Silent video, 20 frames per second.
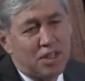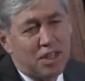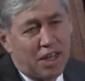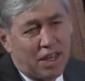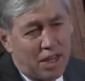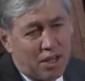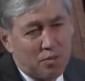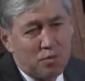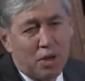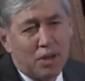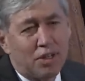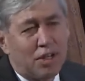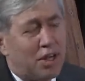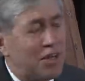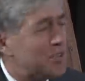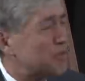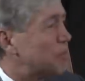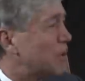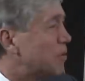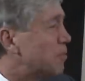had
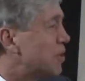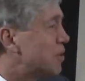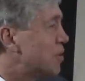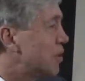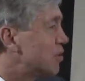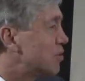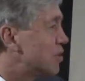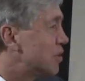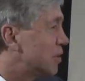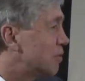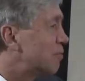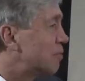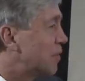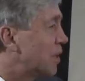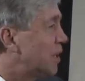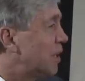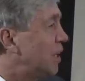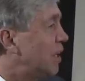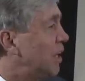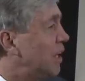retinitis pigmentosa,
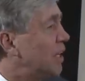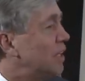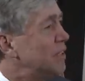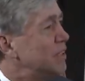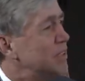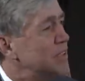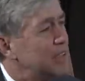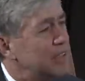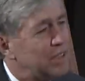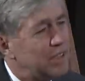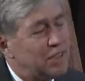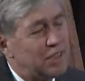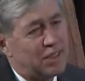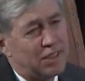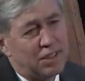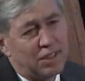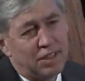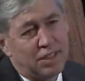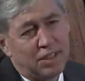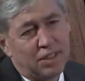and
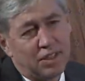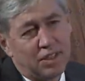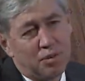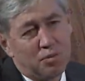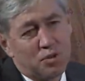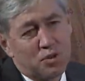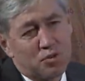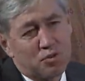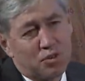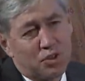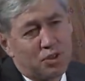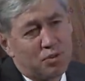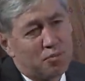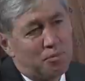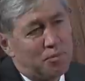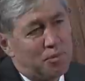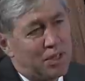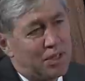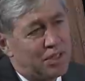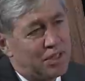uh, he was
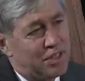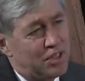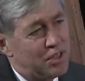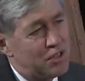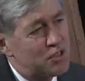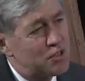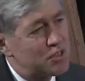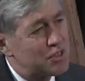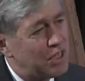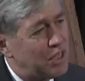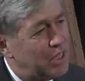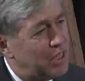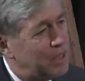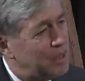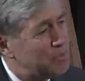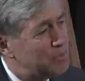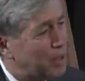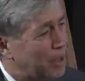from uh, his uh,